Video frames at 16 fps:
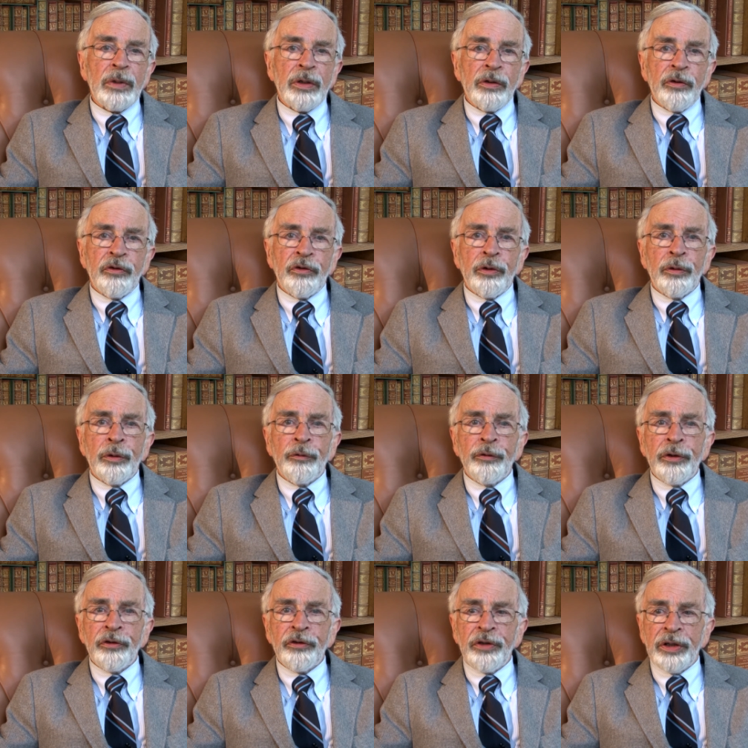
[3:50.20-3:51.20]
So the
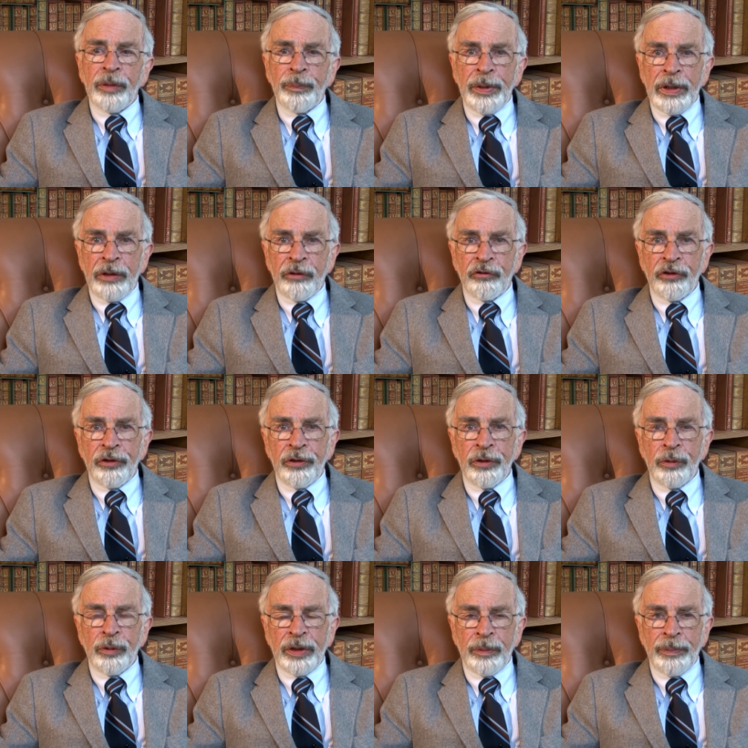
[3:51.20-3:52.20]
first thing a parent should
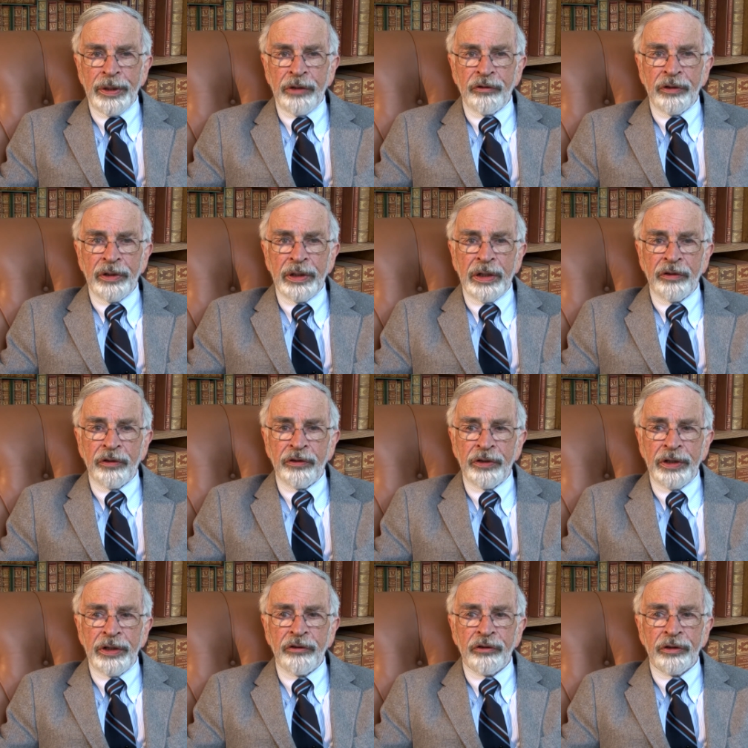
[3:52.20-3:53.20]
do when a patient has a
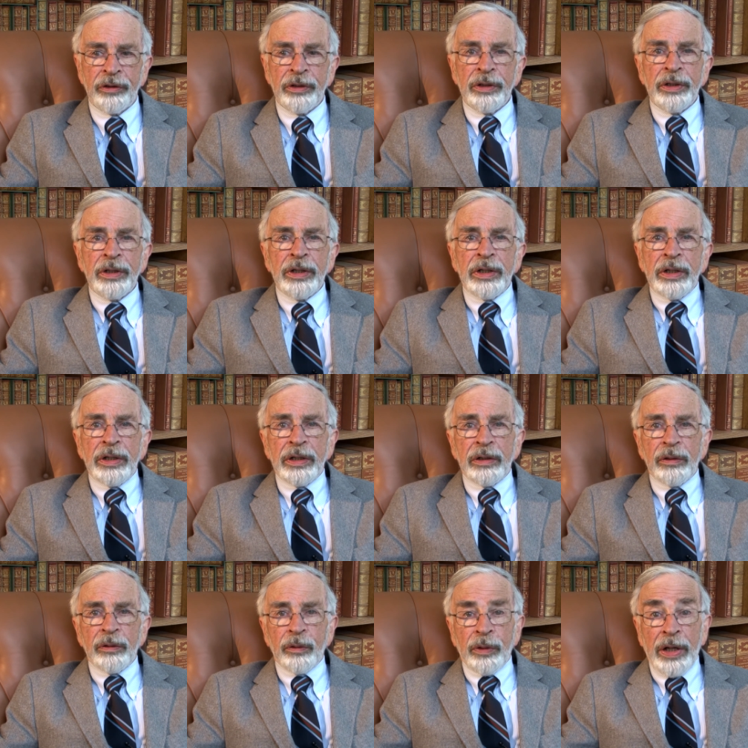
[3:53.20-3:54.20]
seizure,
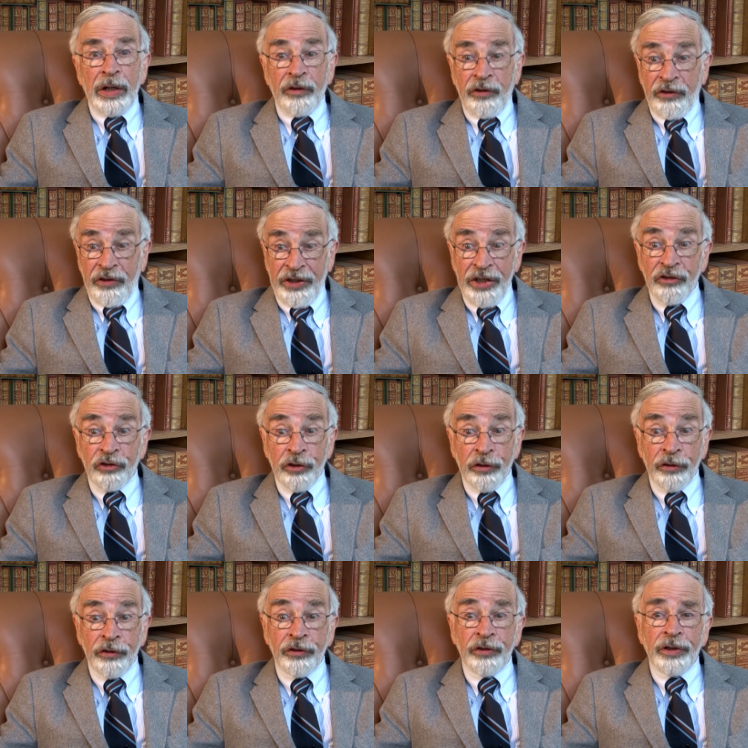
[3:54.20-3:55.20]
or has
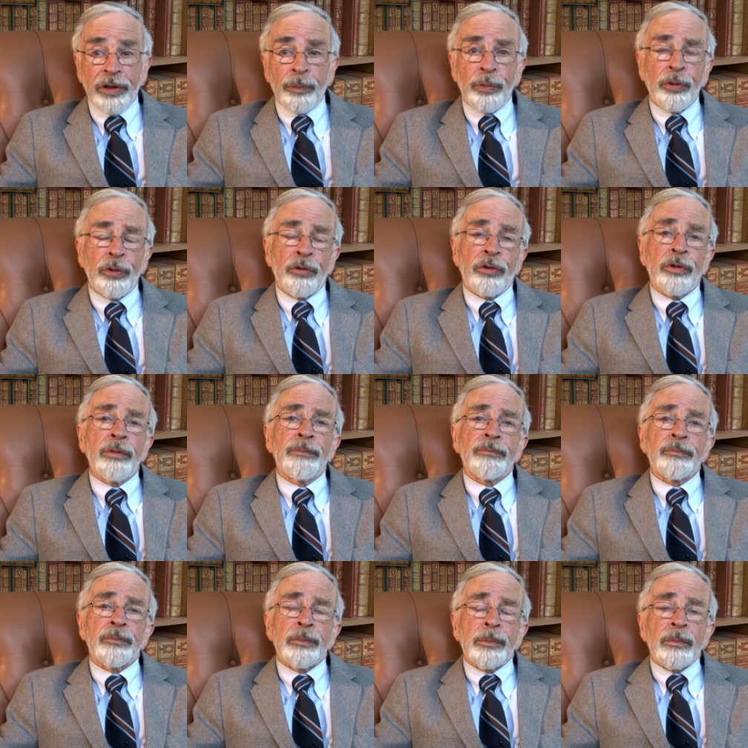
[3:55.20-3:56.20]
seizures in the plural,
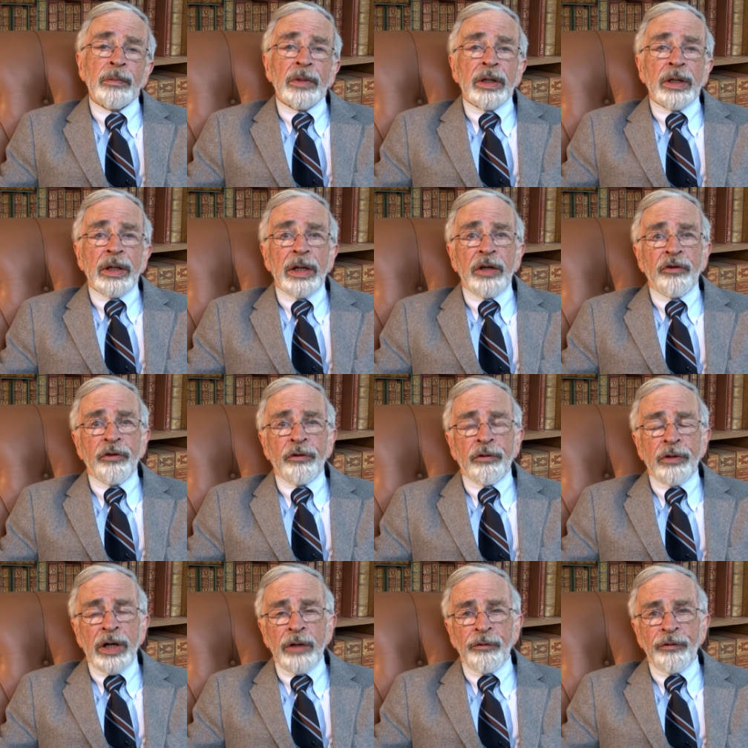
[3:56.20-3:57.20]
is to
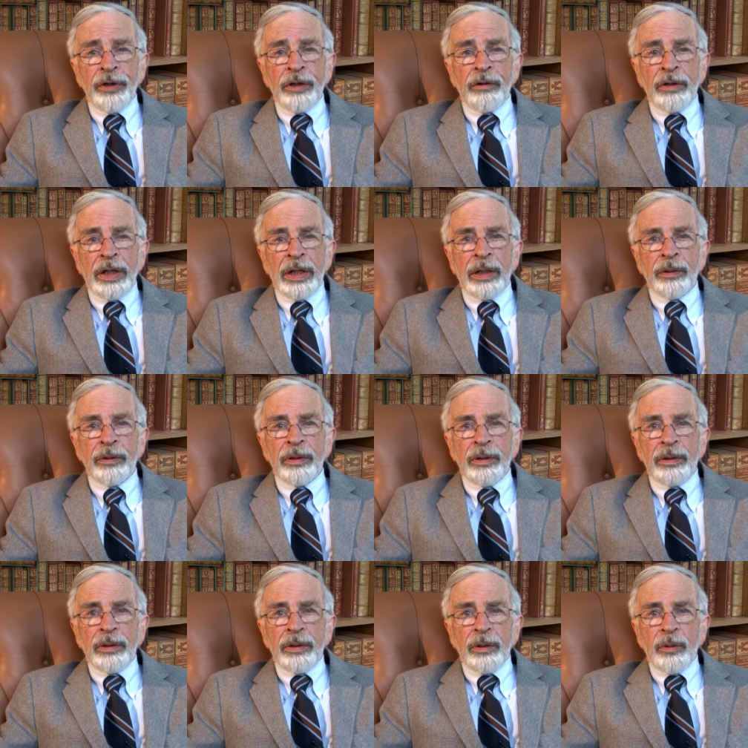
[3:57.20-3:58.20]
try and figure out
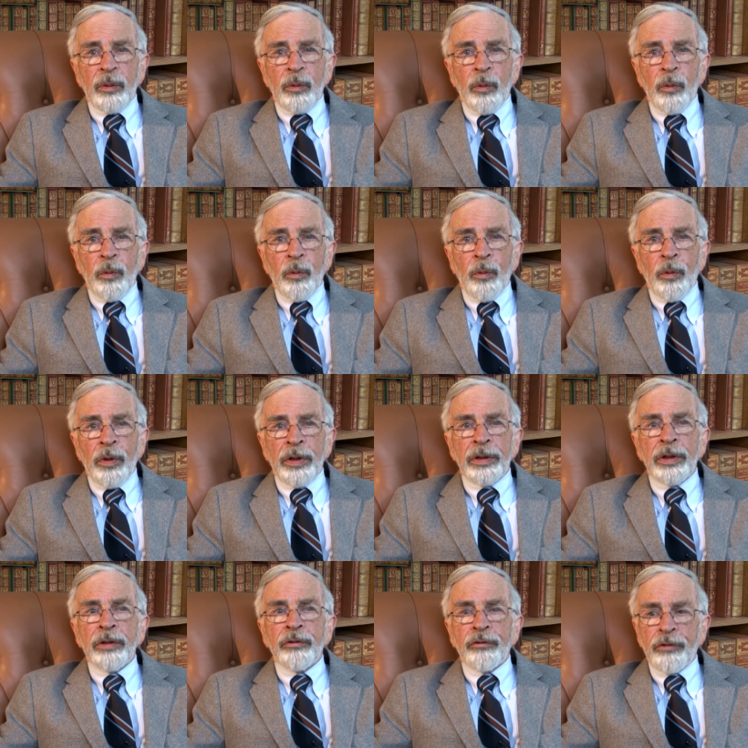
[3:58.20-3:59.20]
what
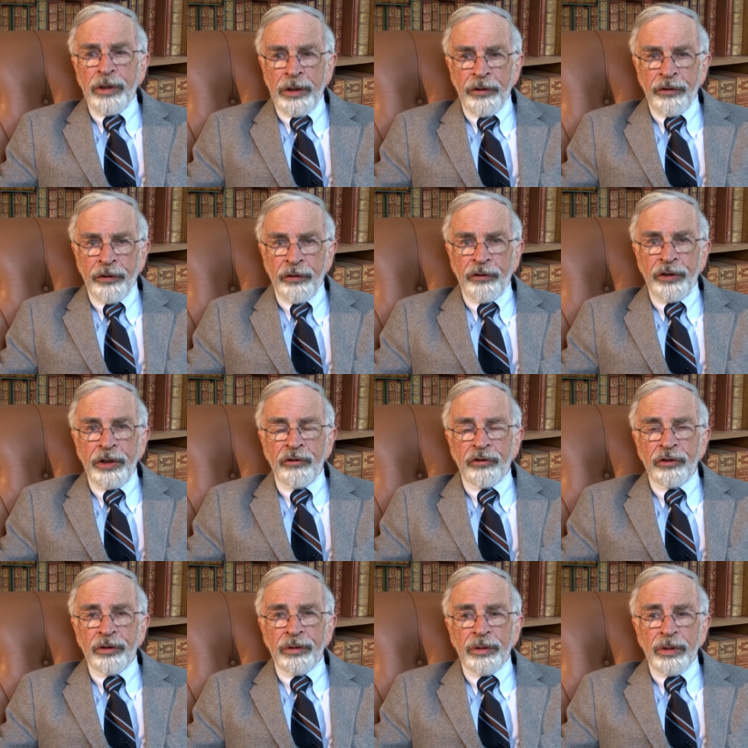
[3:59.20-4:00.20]
triggers the seizure.